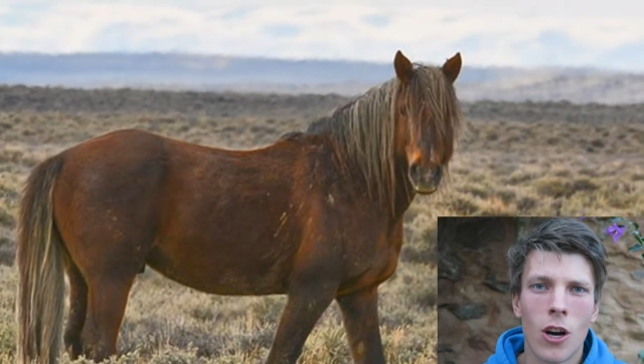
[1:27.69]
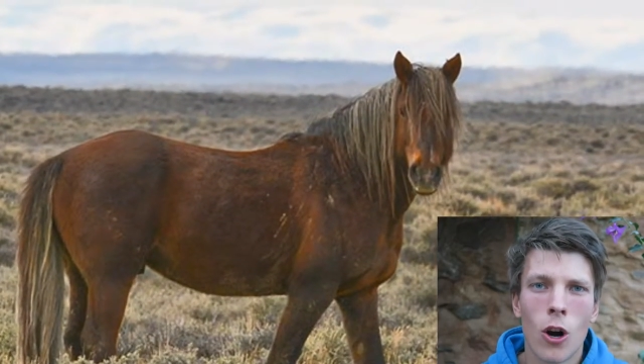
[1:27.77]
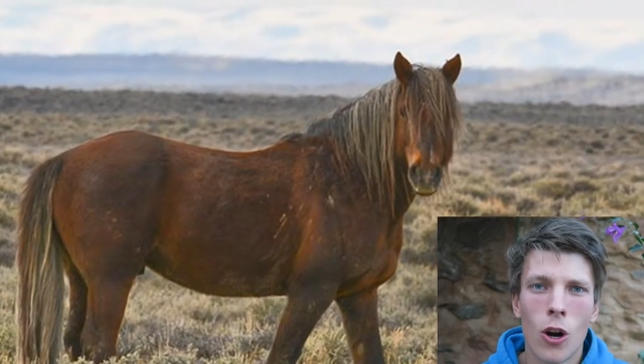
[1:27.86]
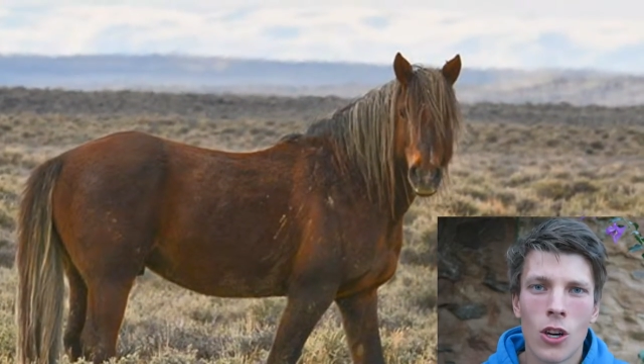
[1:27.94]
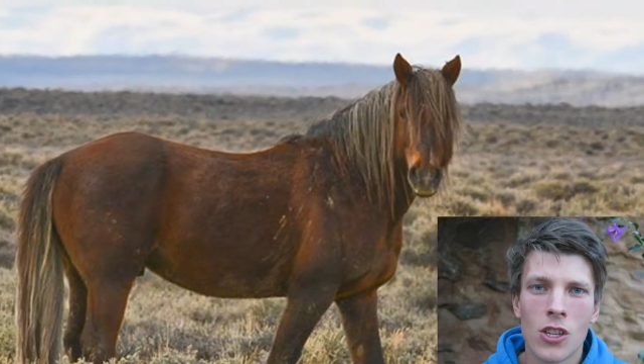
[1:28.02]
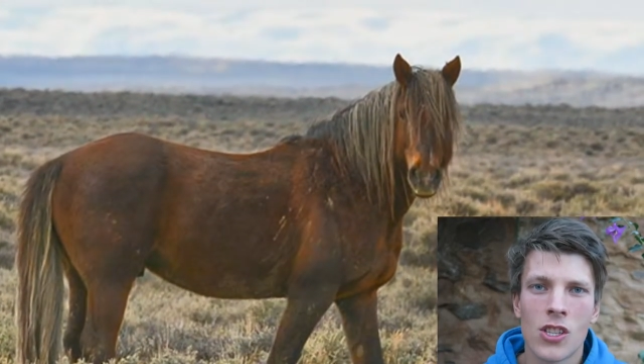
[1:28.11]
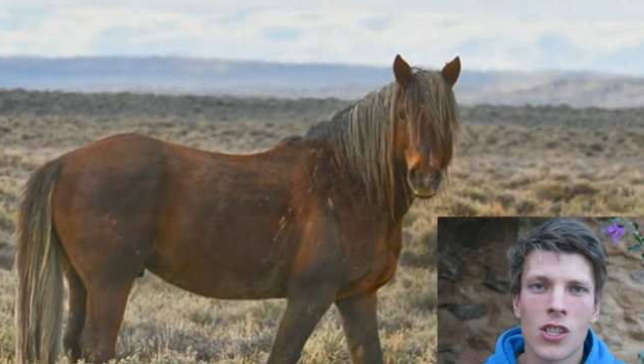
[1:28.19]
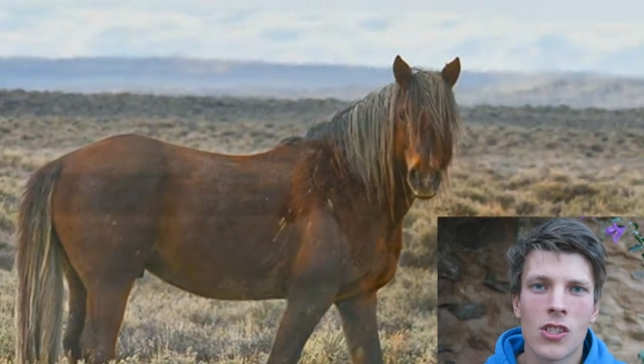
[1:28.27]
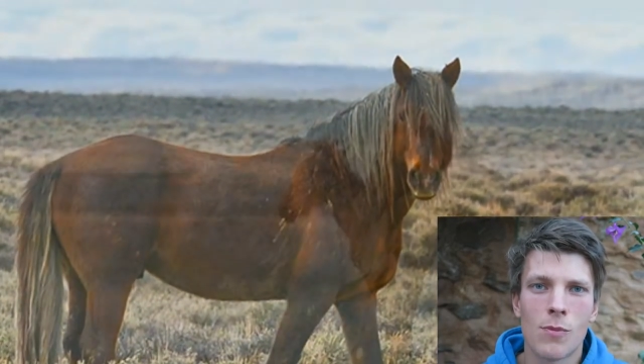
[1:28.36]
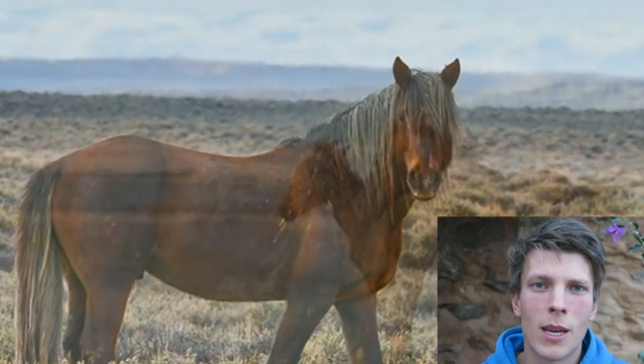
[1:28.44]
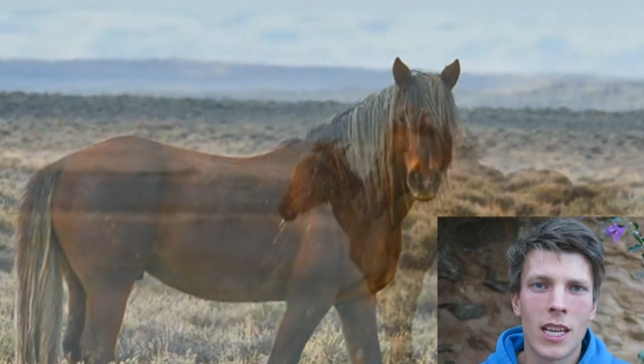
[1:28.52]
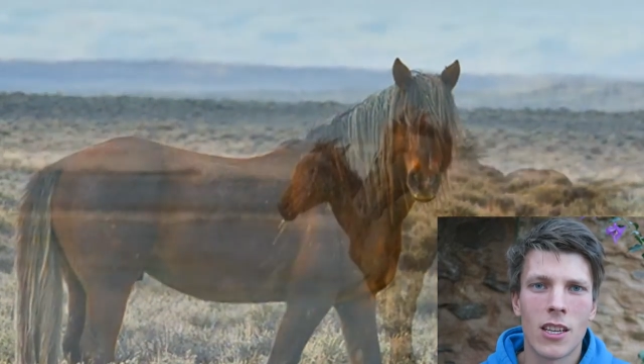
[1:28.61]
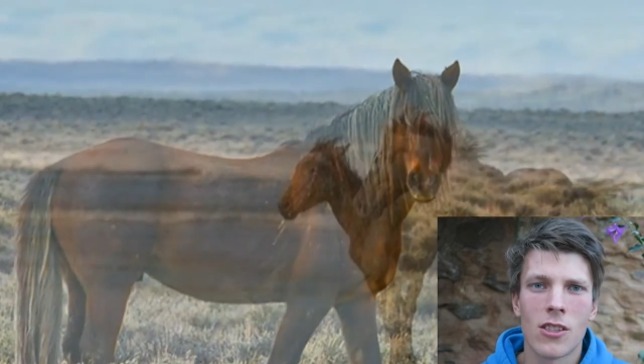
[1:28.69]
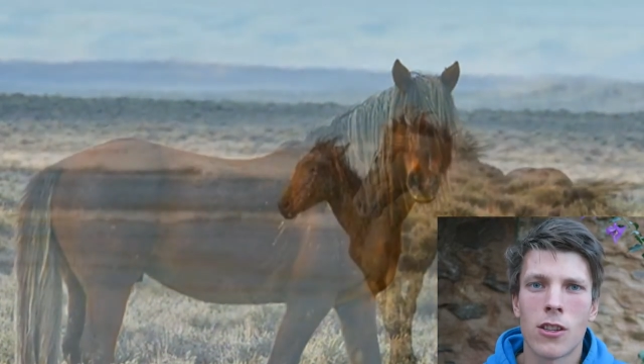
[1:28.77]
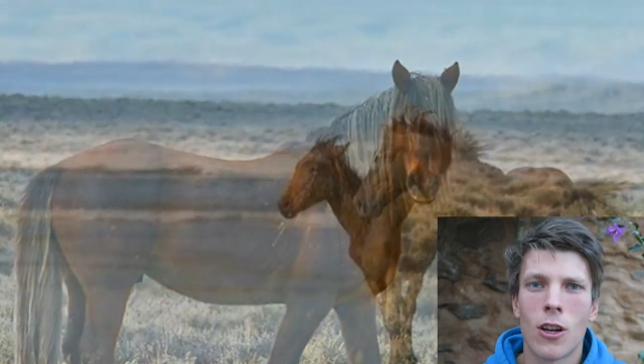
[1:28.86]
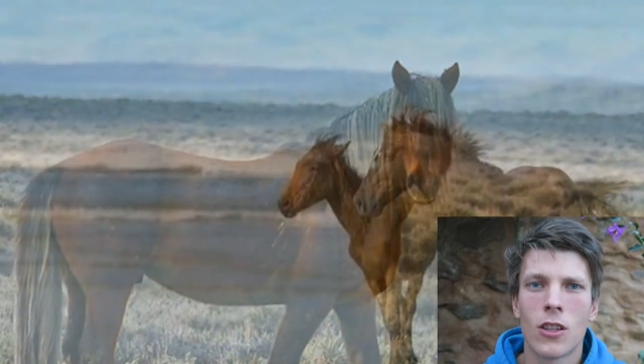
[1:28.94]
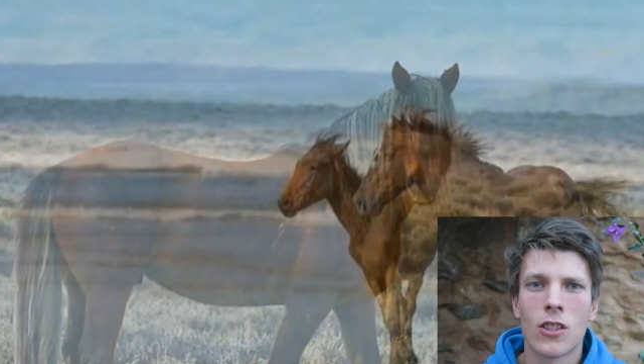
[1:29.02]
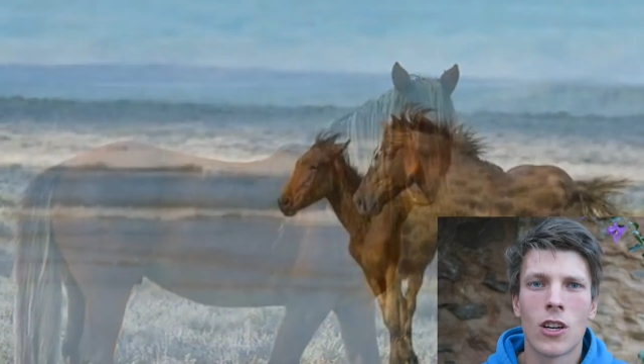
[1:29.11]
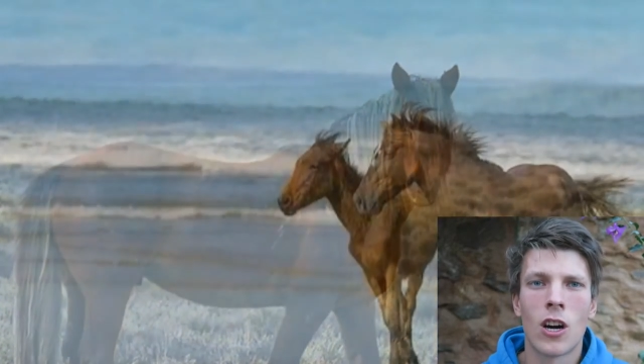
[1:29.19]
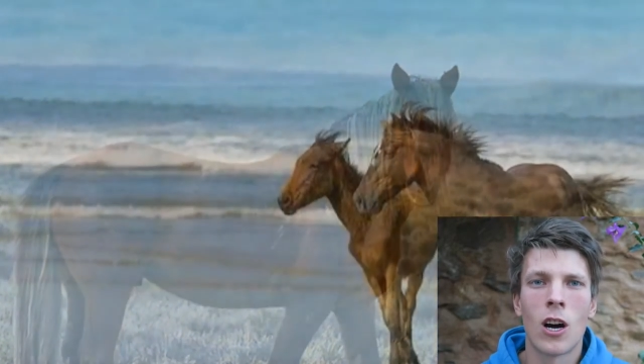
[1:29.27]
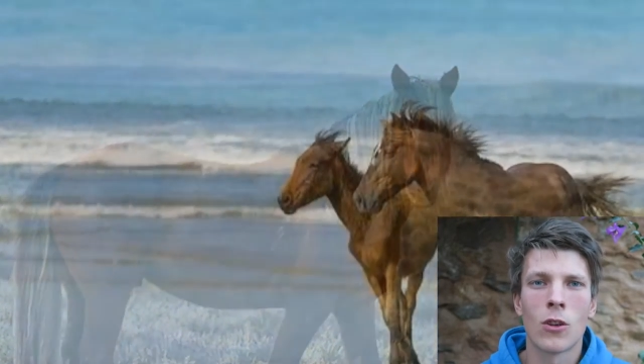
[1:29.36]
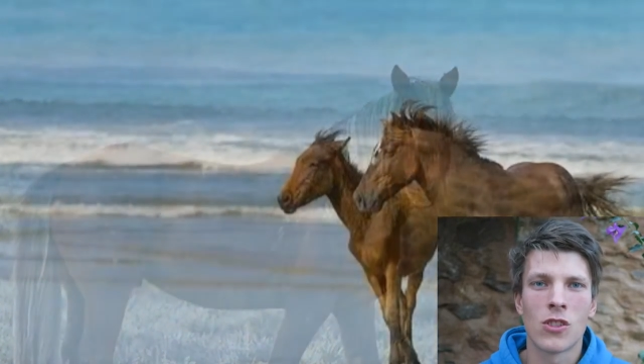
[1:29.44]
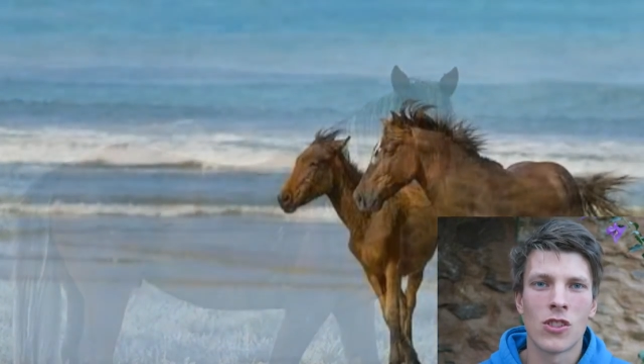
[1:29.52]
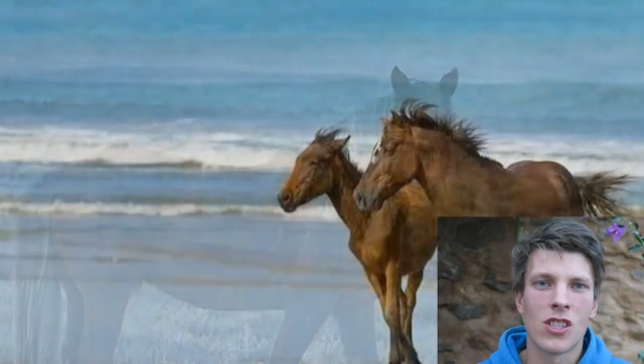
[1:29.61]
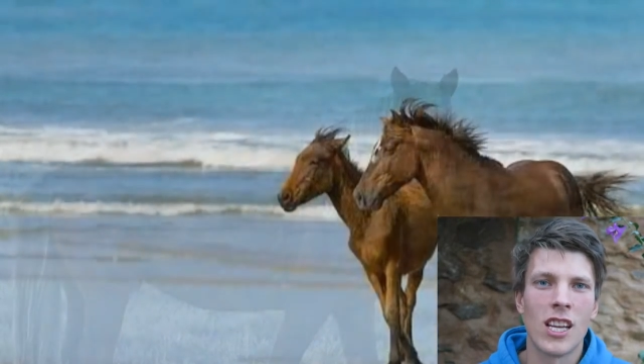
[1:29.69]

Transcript: horses, making slaughterhouses.